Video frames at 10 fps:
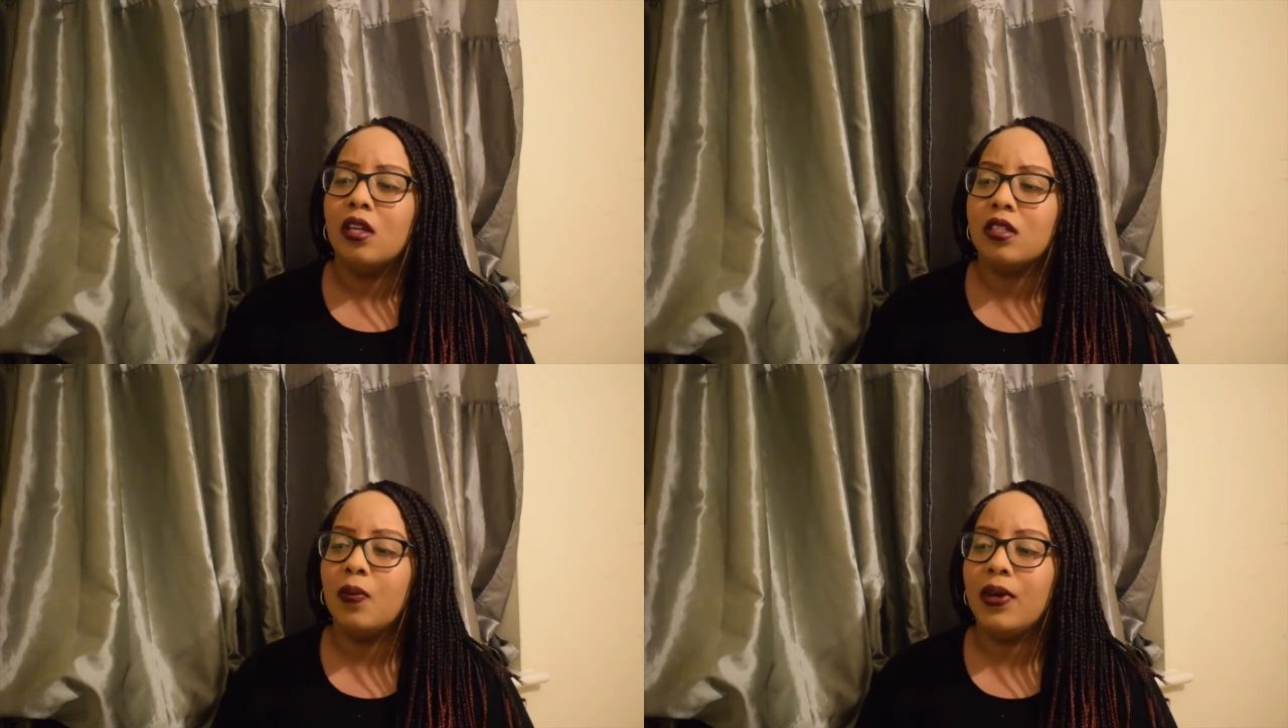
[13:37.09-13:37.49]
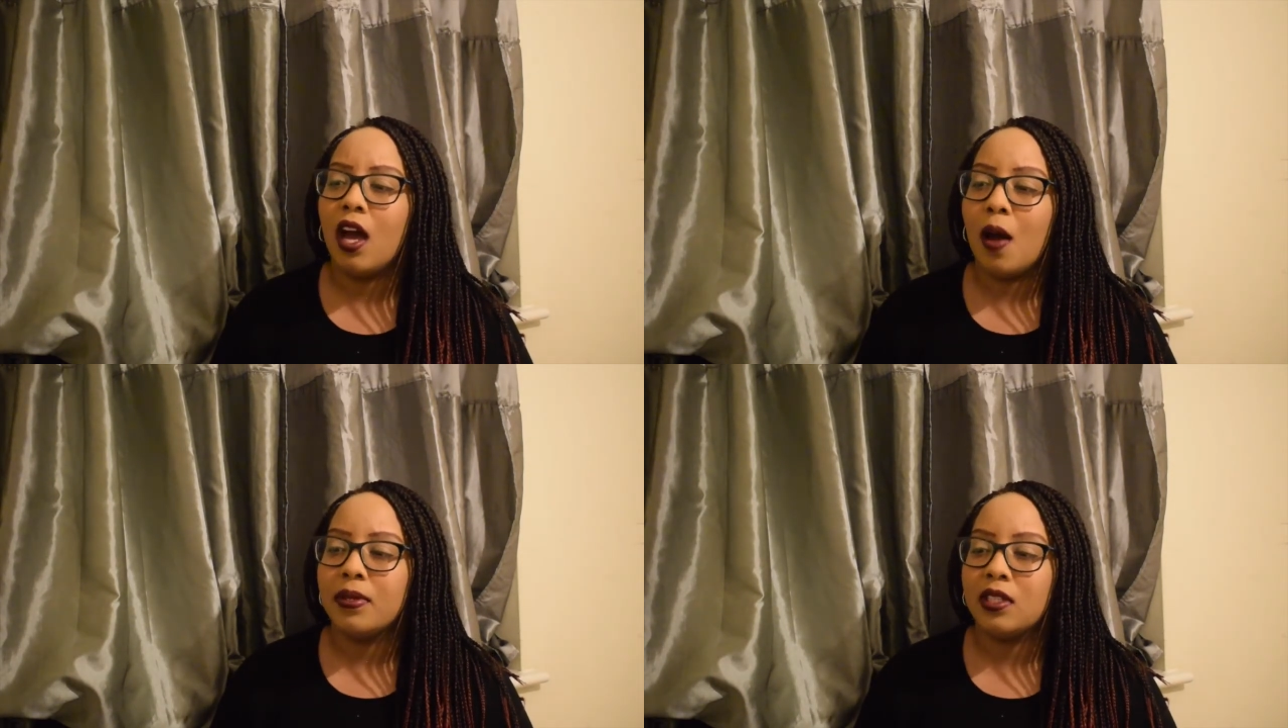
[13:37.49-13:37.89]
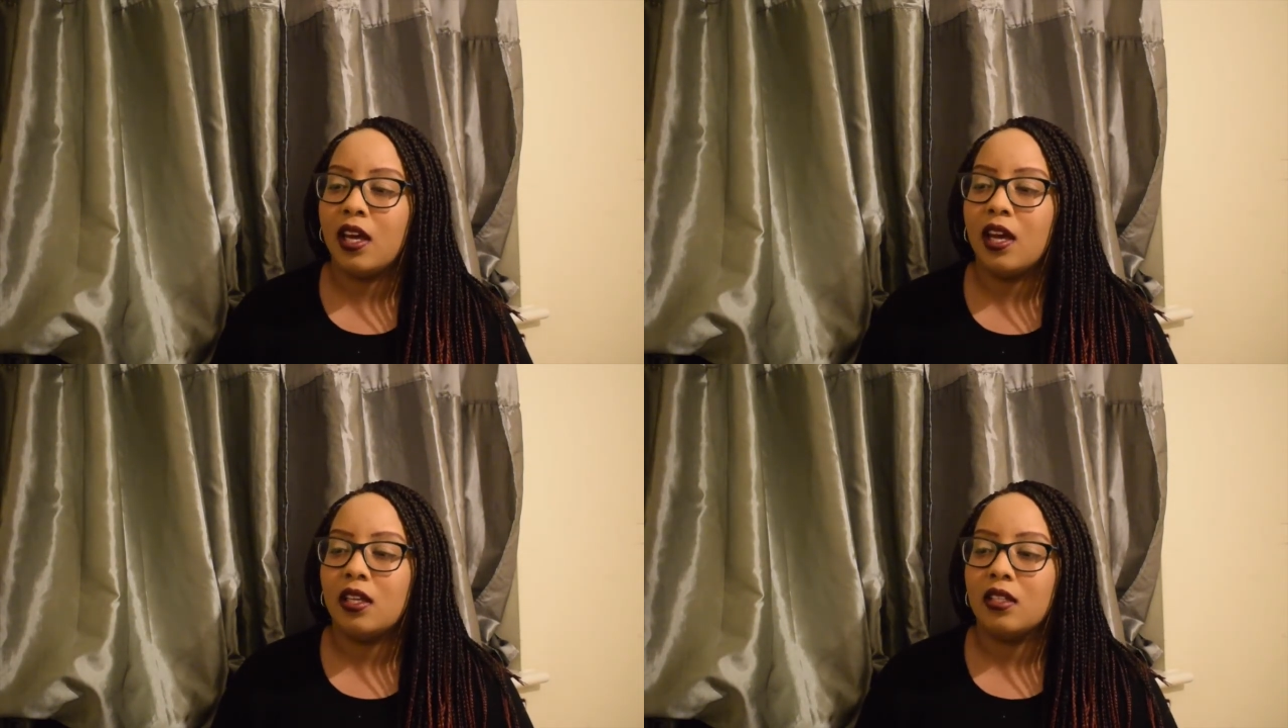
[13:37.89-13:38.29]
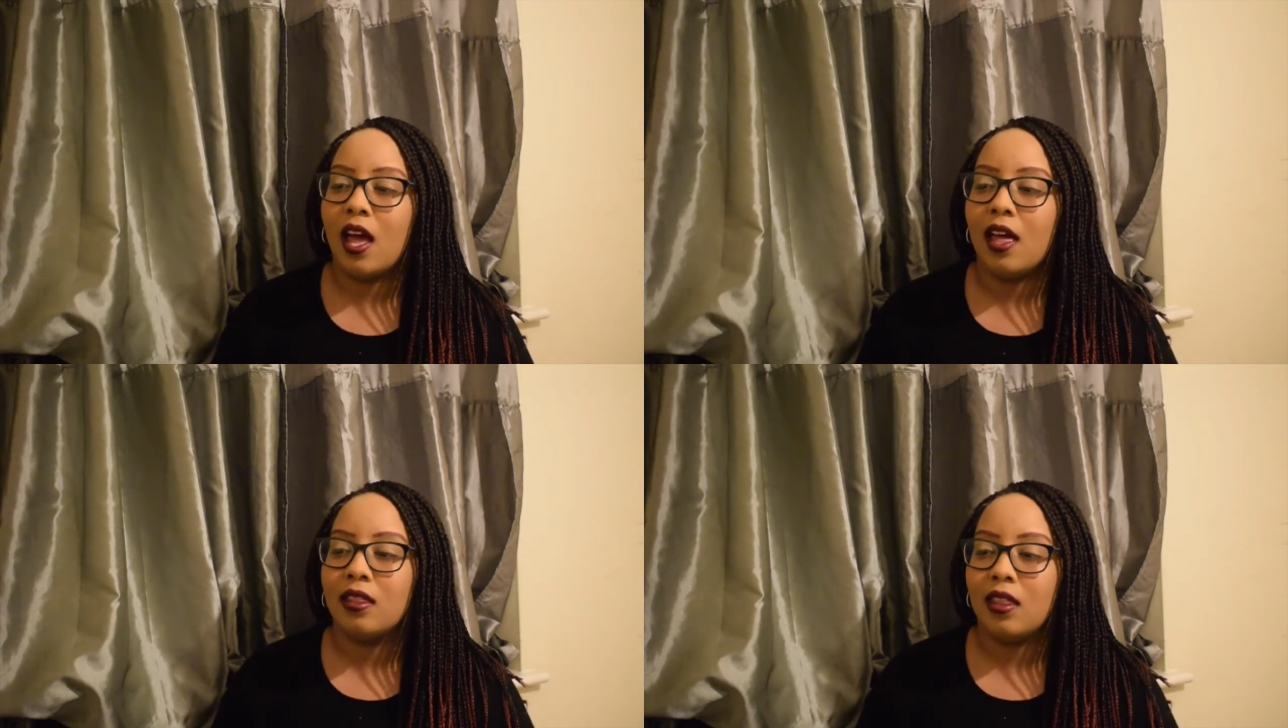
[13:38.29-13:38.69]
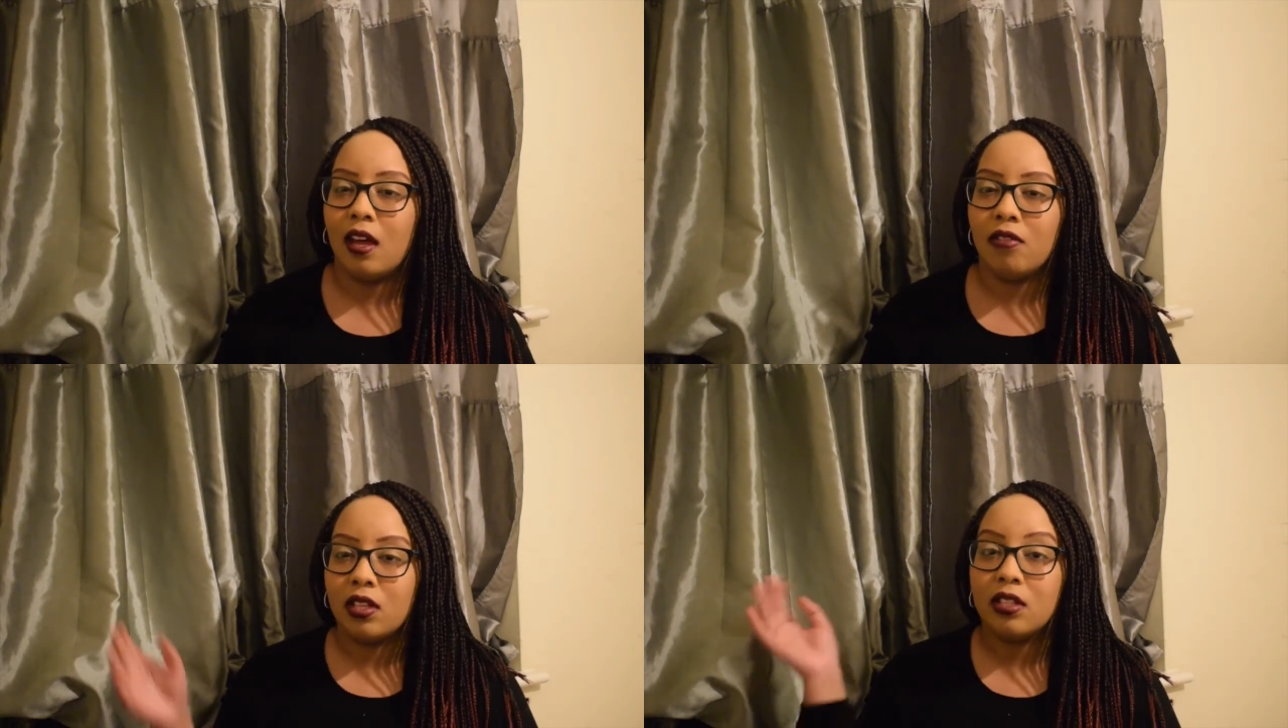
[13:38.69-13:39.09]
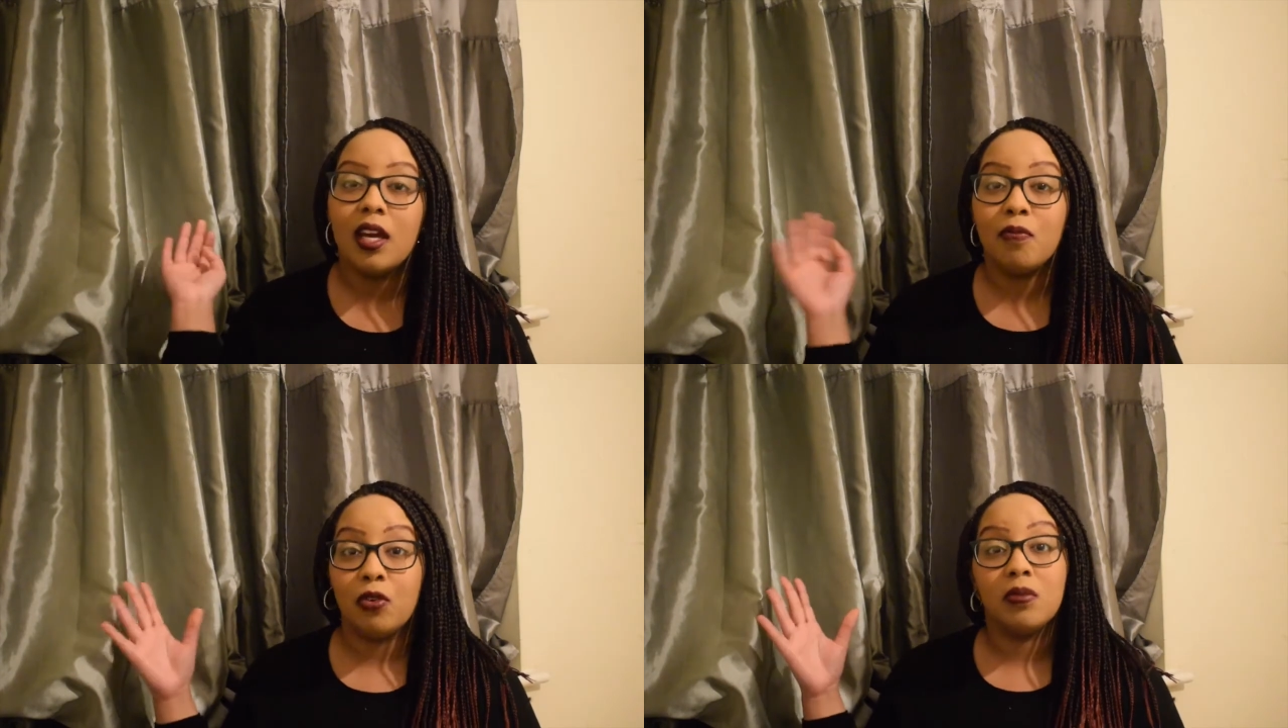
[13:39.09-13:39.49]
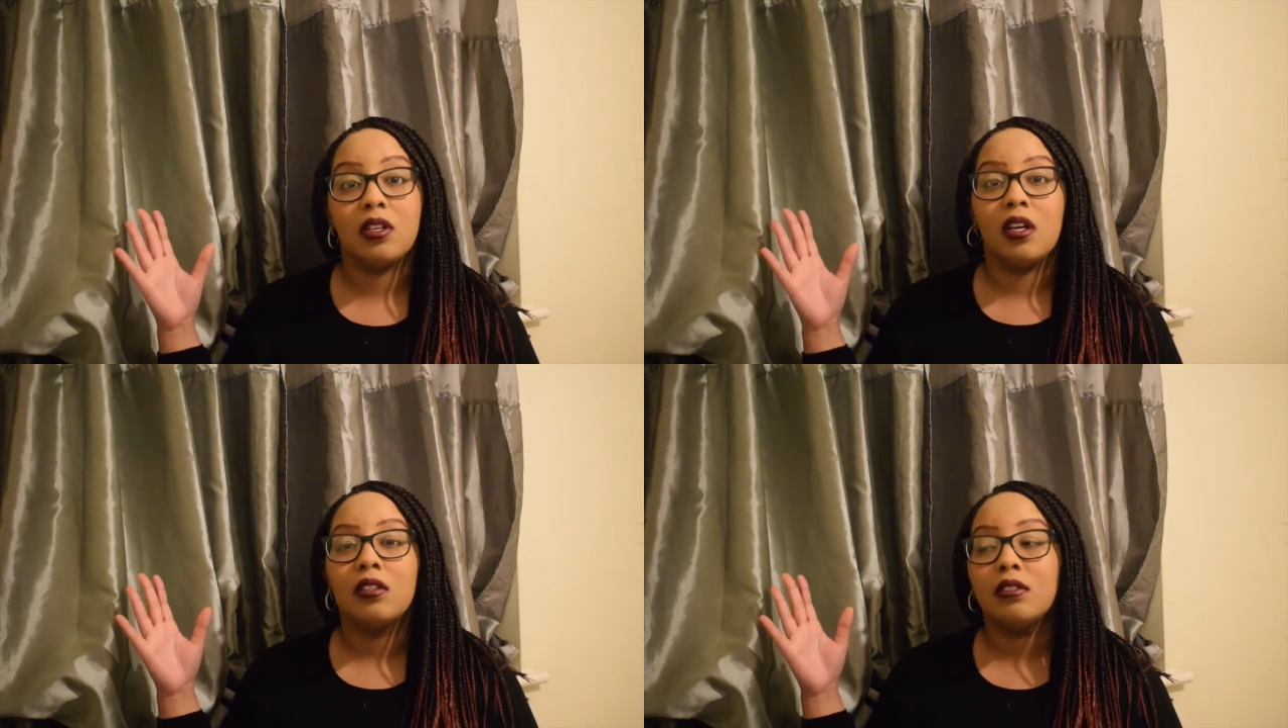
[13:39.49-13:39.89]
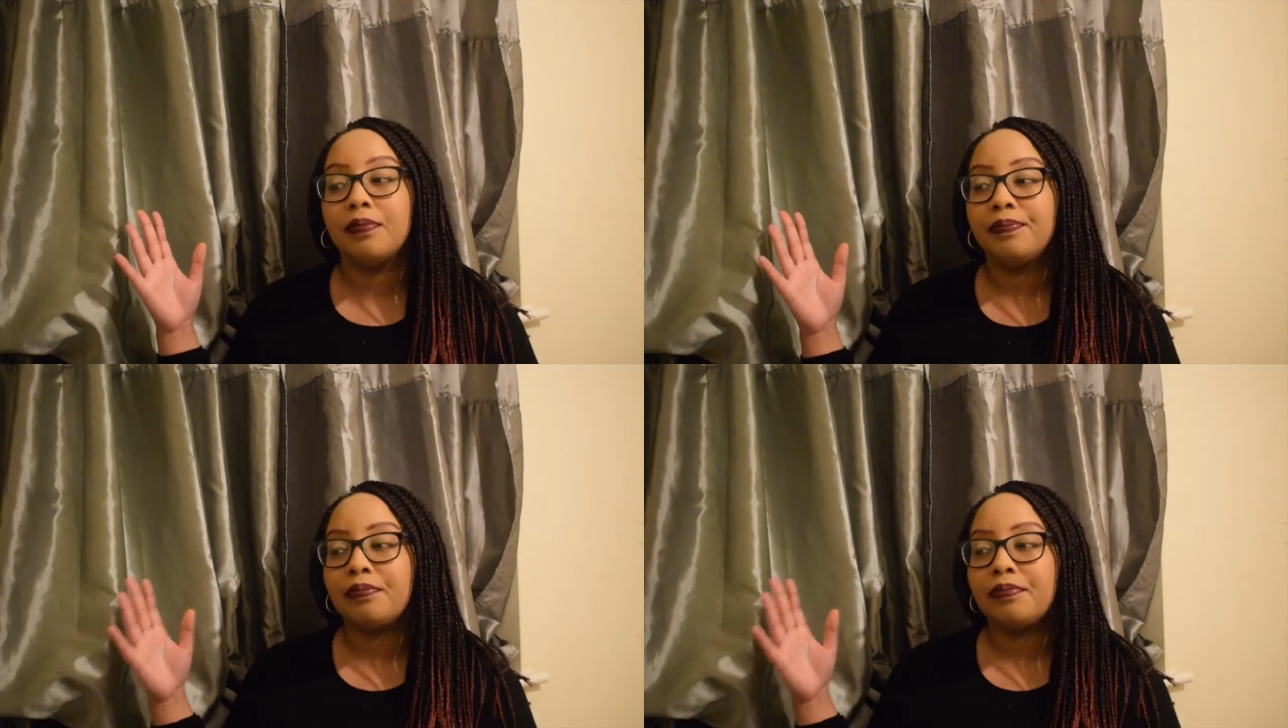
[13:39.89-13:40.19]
So then we get upstairs and they're in the same room as us,